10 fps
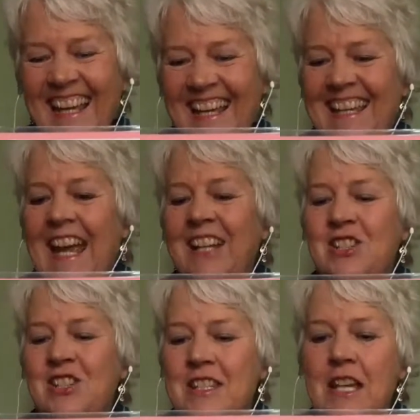get
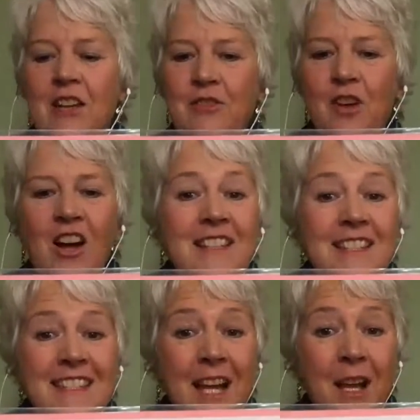yourself on
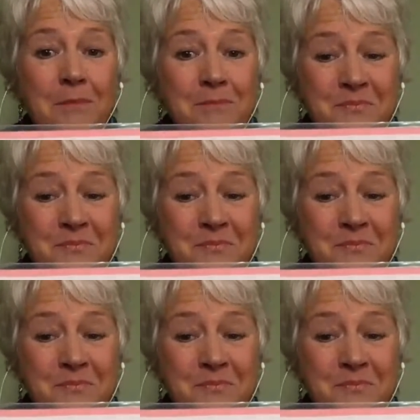some